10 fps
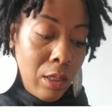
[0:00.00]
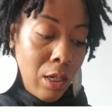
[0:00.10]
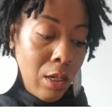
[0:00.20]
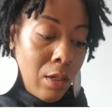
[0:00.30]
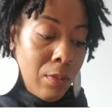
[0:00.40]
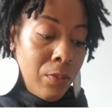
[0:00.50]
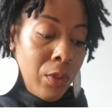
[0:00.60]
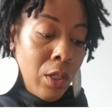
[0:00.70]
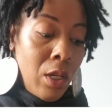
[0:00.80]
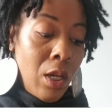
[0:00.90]

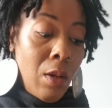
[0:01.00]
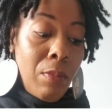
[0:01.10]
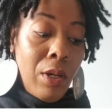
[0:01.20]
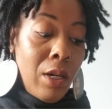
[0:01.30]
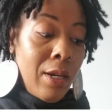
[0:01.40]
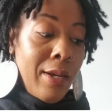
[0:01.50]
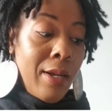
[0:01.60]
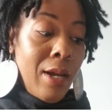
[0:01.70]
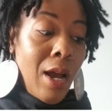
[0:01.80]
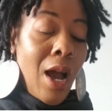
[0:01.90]
But
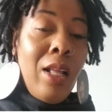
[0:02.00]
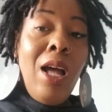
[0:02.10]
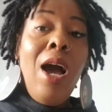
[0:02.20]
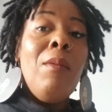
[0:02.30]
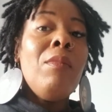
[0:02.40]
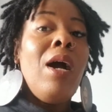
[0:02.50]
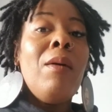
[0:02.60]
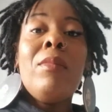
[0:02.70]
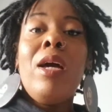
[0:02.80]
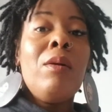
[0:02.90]

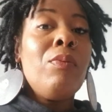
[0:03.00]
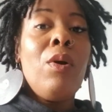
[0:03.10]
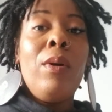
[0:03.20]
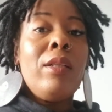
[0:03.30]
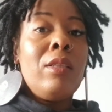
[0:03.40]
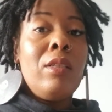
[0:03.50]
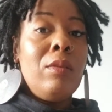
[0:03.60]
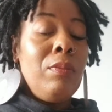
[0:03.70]
I'm not a pro at this.